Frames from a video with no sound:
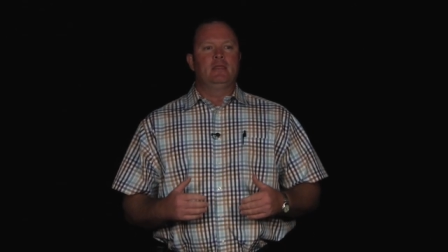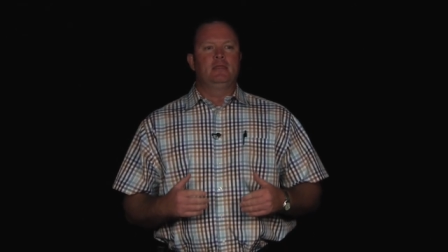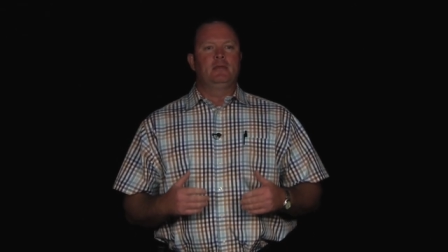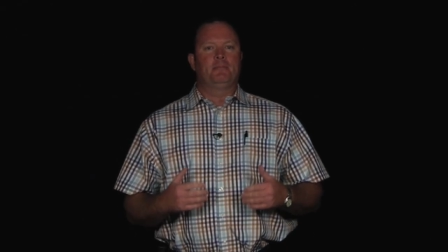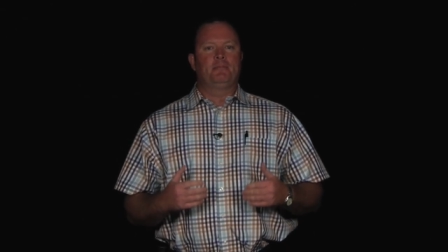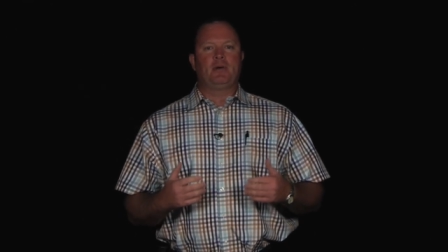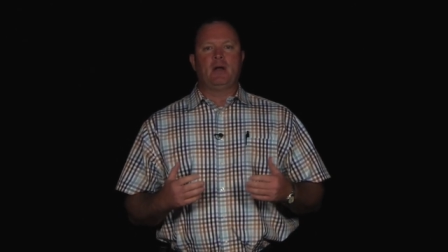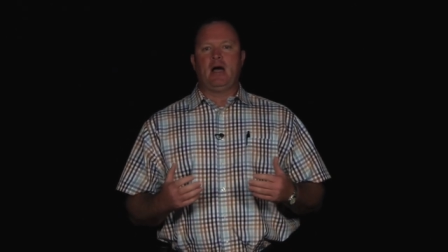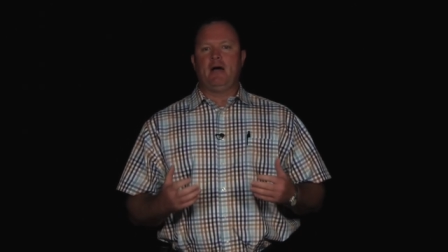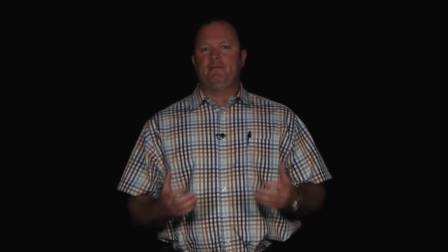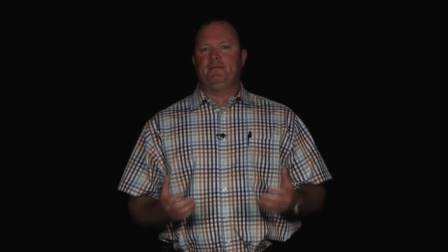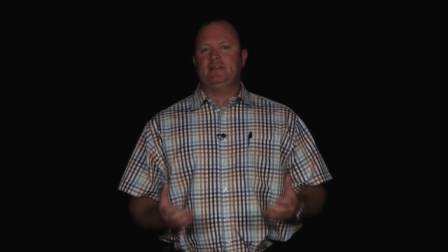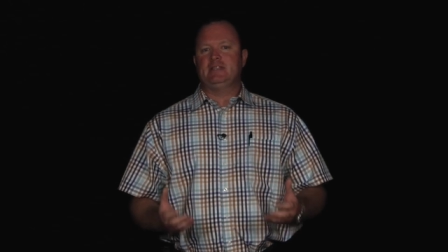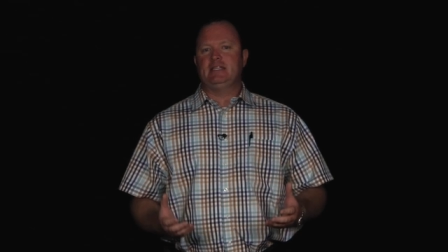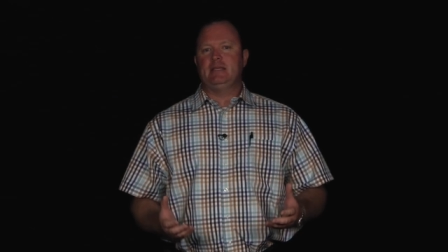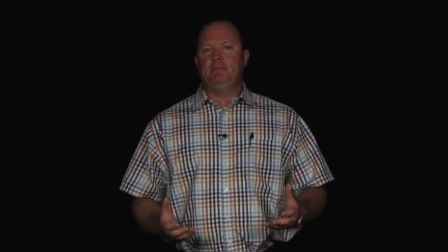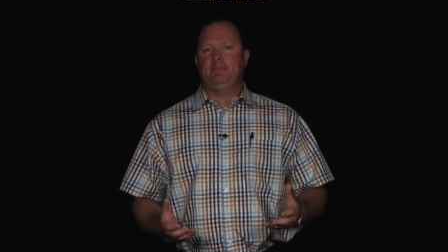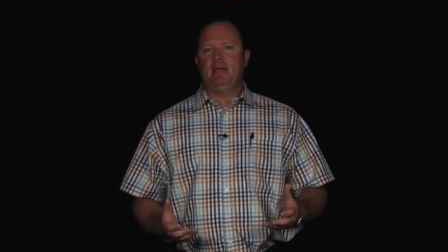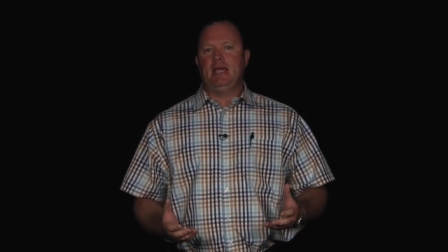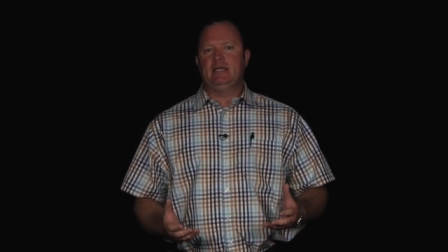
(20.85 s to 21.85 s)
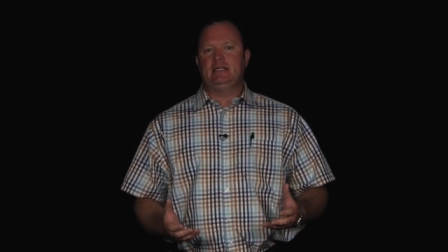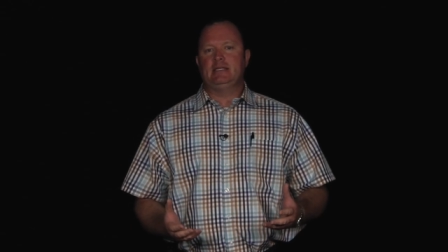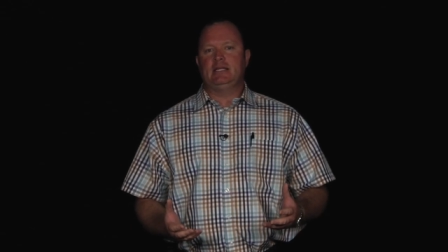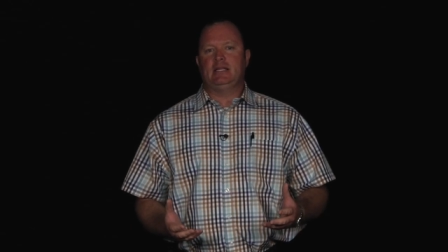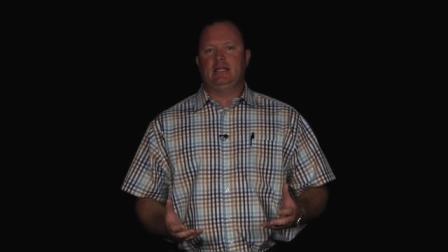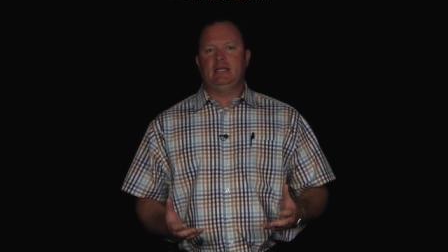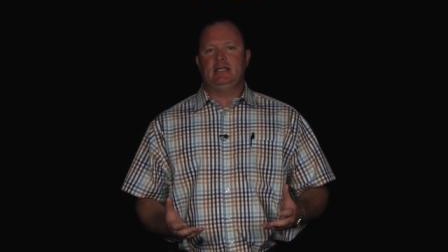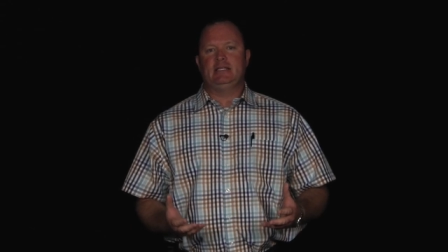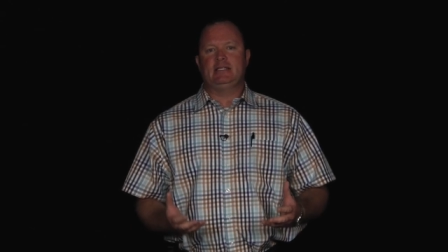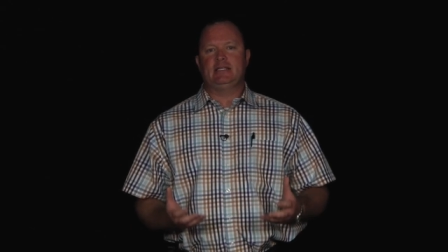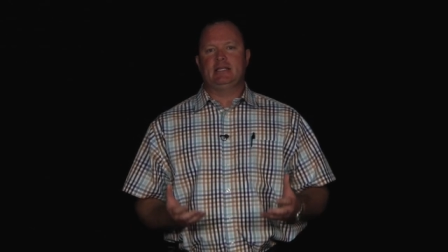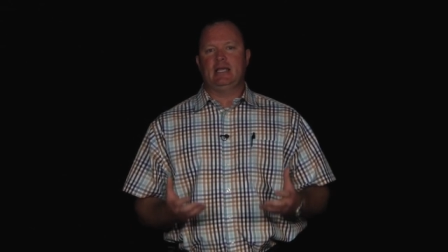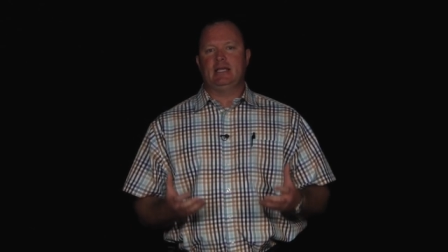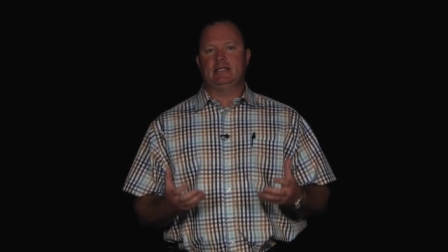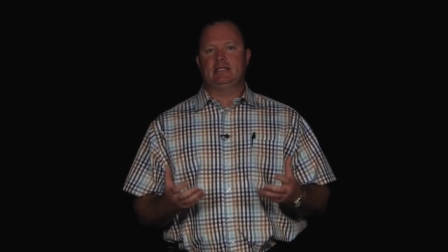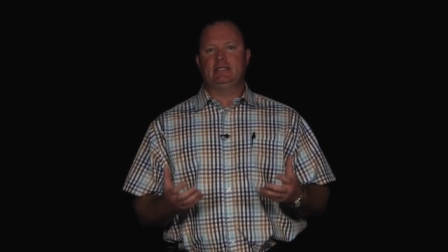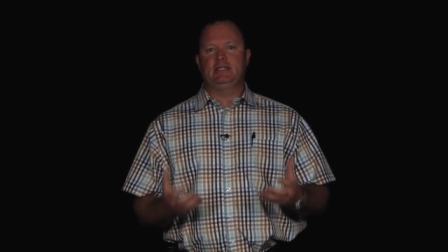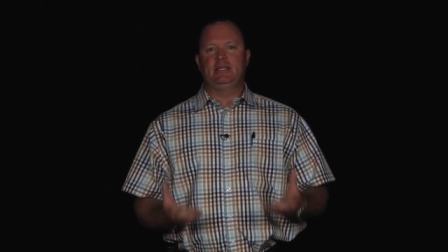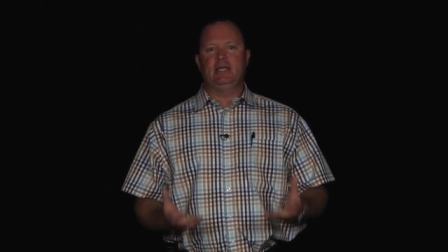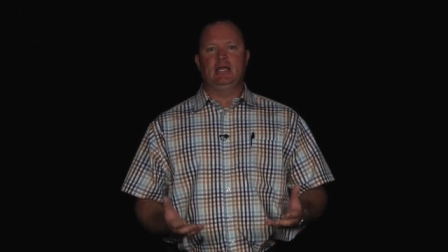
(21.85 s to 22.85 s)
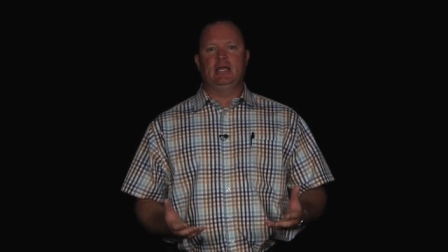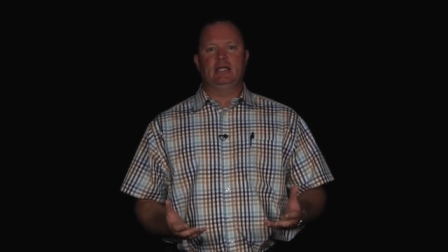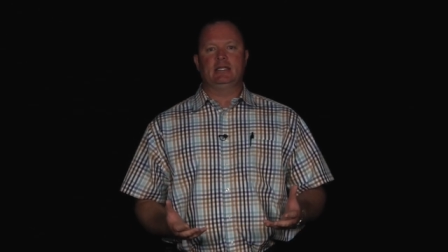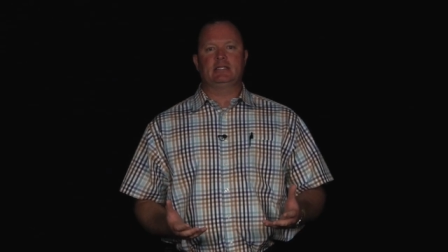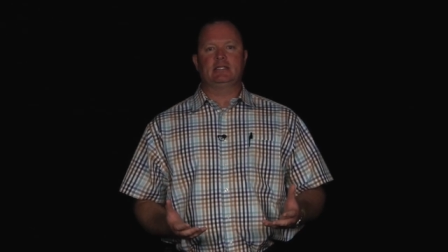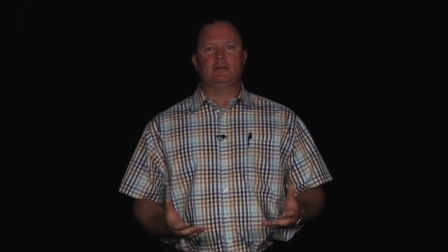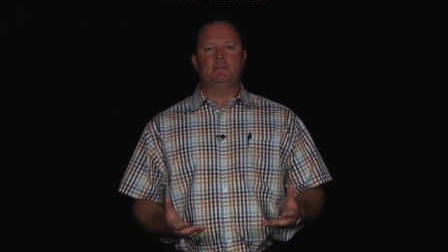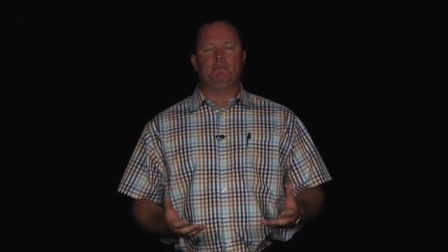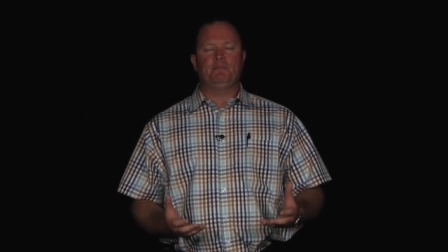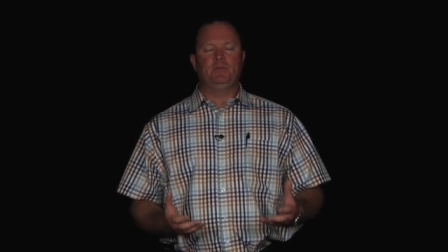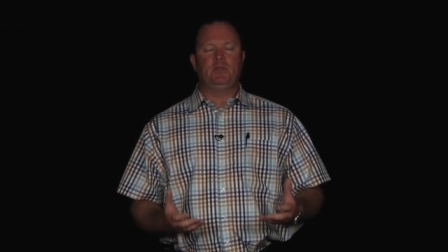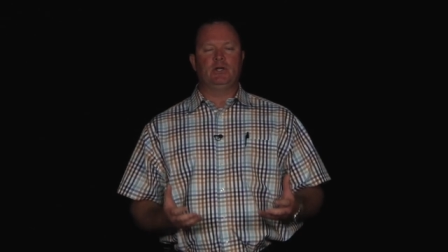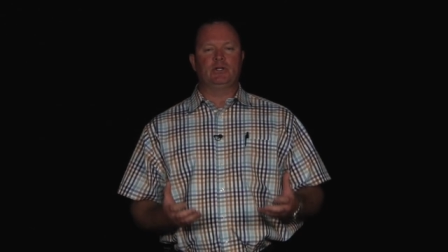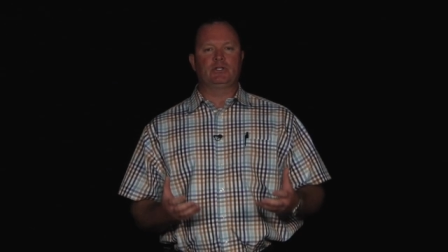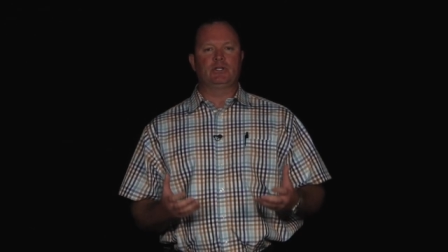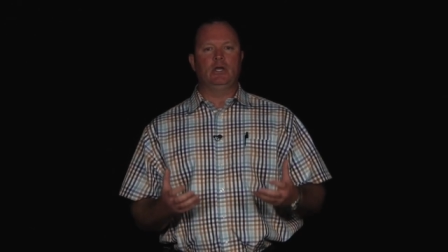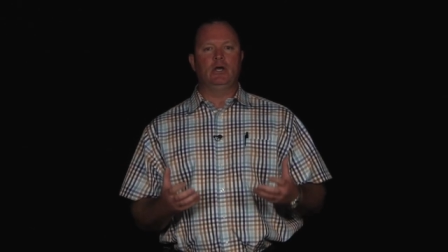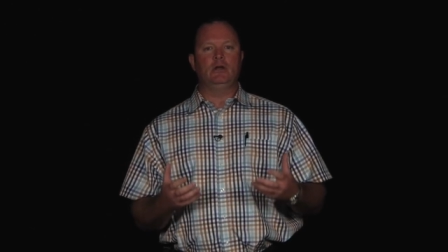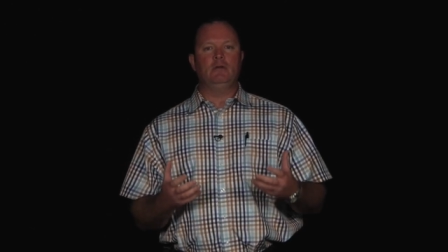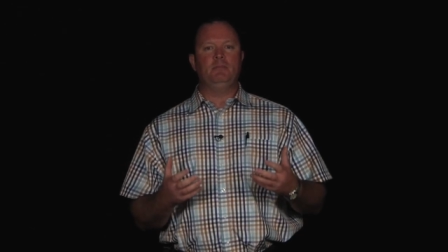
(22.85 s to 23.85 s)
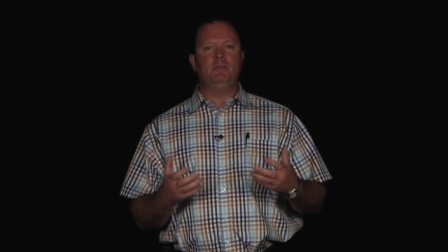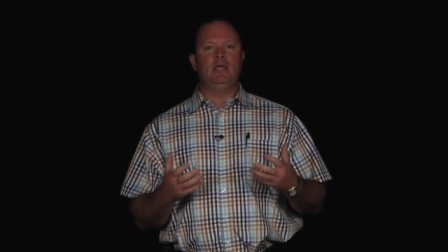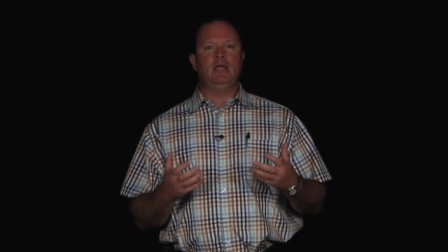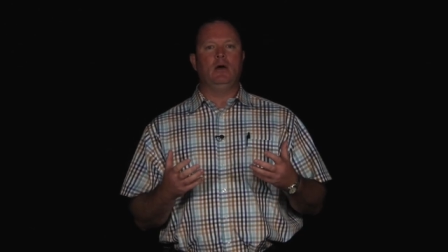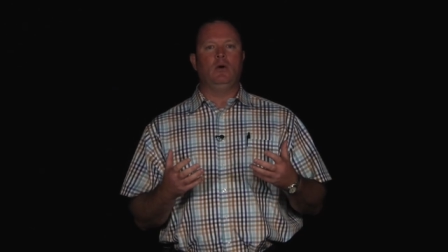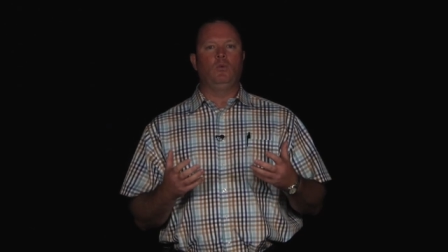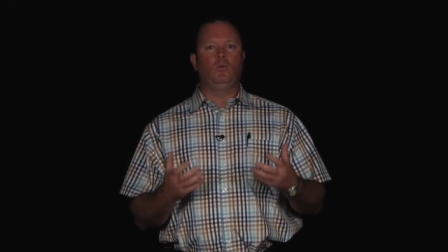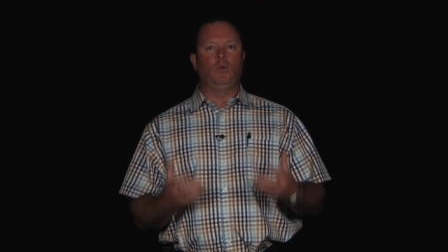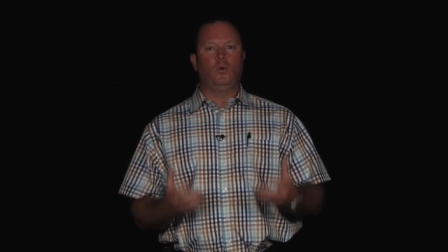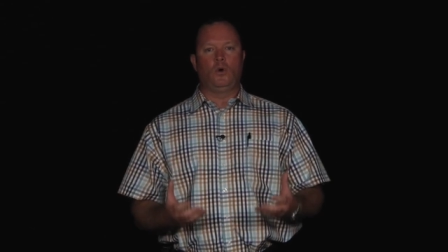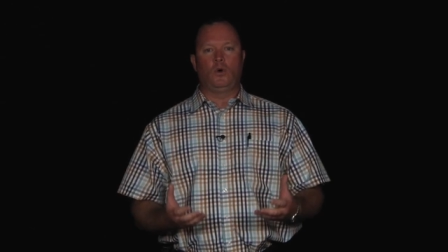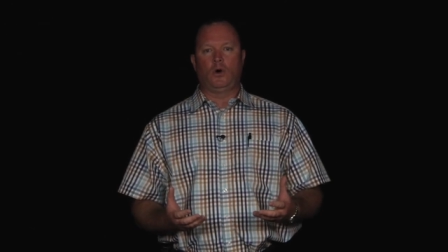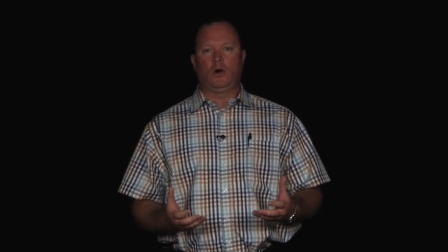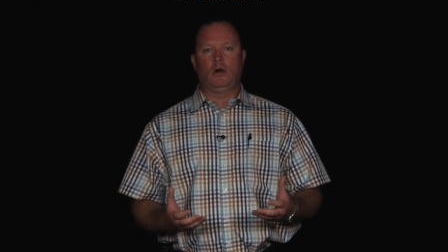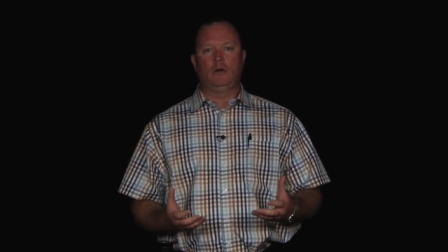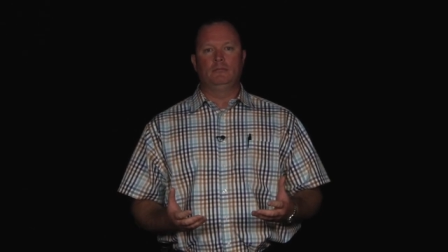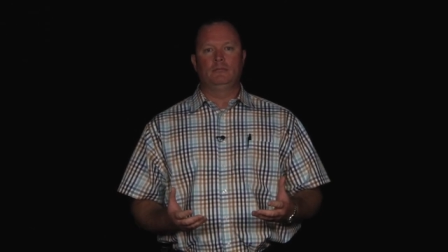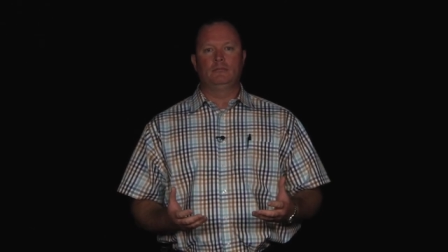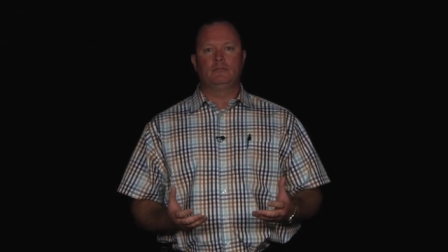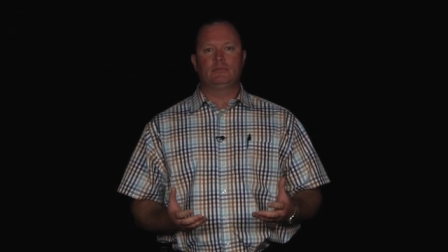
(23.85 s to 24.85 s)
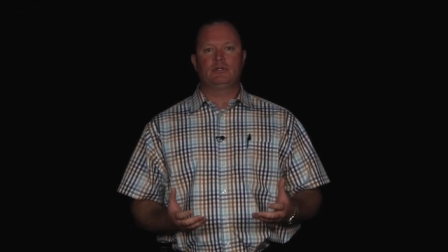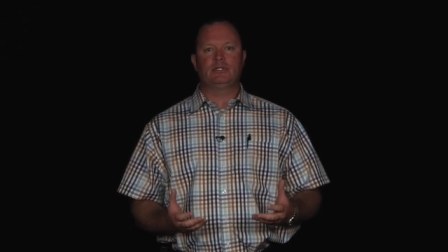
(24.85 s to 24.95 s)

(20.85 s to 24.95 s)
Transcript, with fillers: The prophecy basically says this there's going to be a war